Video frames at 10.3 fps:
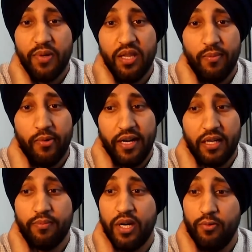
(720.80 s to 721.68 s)
up in the
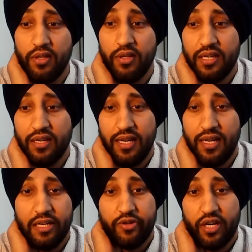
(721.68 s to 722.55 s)
morning, but a really good
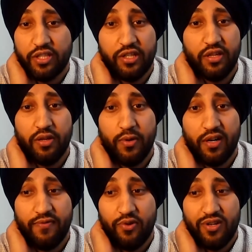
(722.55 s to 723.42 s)
introduction to the
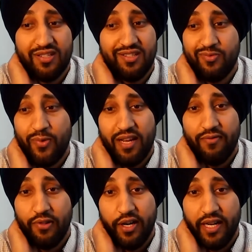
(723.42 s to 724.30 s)
workforce and just way
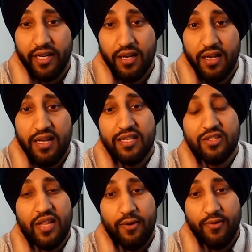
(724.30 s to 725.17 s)
of learning.
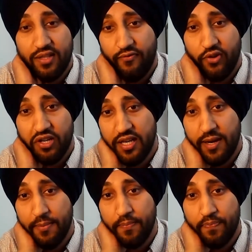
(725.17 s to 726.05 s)
So that was the first
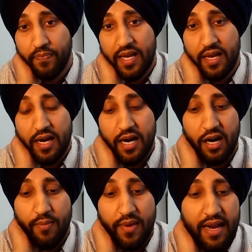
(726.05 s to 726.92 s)
thing.
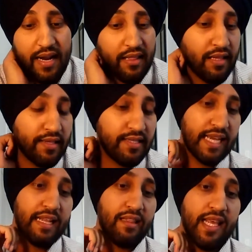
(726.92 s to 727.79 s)
And I think the
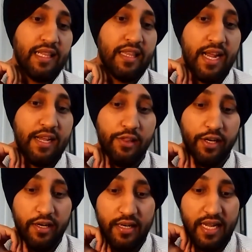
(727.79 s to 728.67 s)
second thing that I
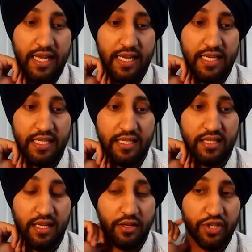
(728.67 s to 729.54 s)
learned is
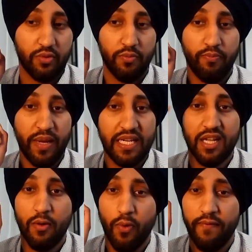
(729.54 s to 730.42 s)
just based
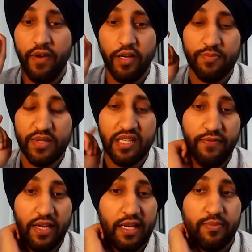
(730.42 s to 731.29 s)
on one very
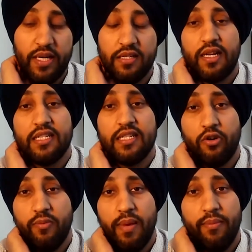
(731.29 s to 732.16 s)
specific experience that I
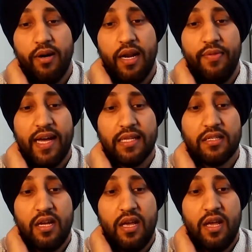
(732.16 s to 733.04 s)
still remember, and that's
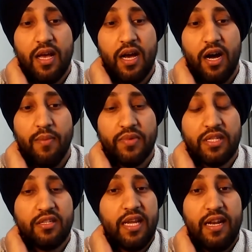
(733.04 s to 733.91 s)

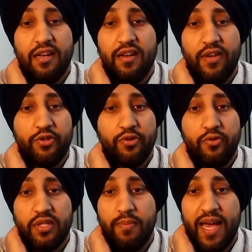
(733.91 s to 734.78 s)
an individual
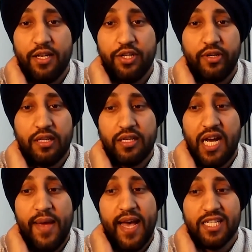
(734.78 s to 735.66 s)
who was a manager at the
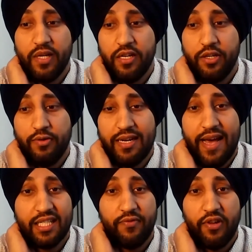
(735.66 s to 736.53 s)
time asked me to do a
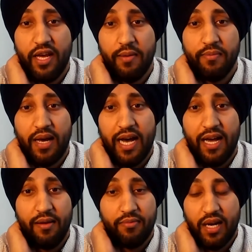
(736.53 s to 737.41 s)
task for them.
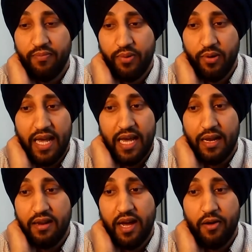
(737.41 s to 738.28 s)
I kind of put my
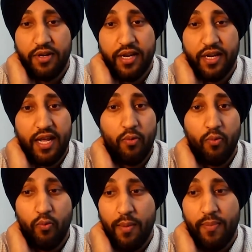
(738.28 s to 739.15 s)
head down, did it,
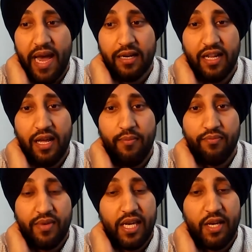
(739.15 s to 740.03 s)
went back to him.
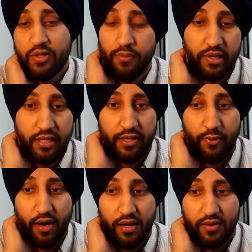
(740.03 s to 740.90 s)
It was completely
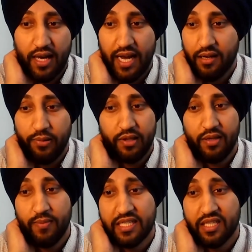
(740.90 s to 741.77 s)
wrong. I
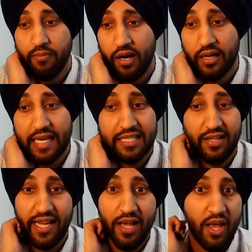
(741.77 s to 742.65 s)
completely missed the mark as to
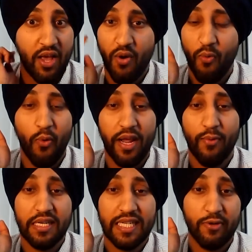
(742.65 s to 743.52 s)
like what it
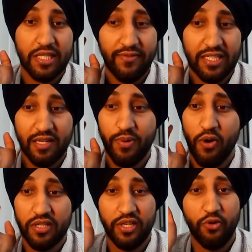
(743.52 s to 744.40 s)
was I was even
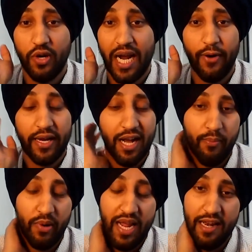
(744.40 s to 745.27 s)
supposed to do or how I
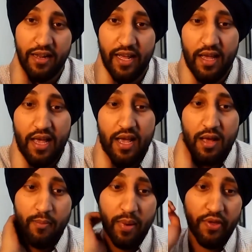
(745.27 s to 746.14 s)
comprehended it.
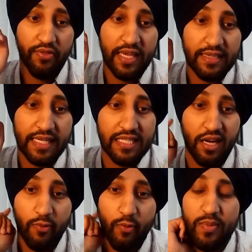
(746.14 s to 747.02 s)
But the thing that
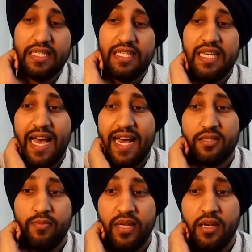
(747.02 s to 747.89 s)
stuck with me is he
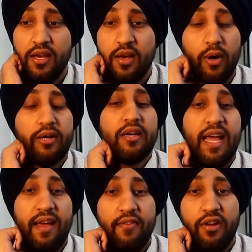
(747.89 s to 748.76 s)
asked me, what could
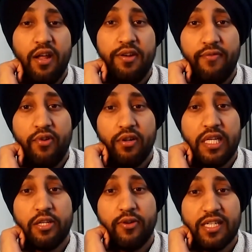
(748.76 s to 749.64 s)
I have done
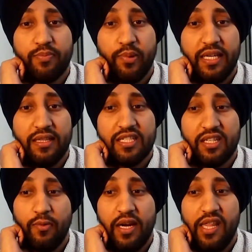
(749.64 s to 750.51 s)
differently to explain this in
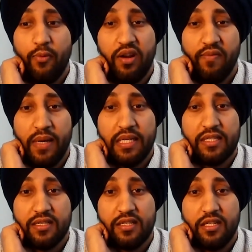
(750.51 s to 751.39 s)
a way that would have made
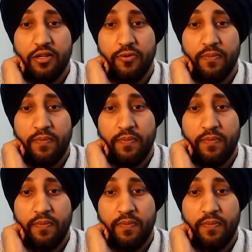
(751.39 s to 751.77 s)
sense to you?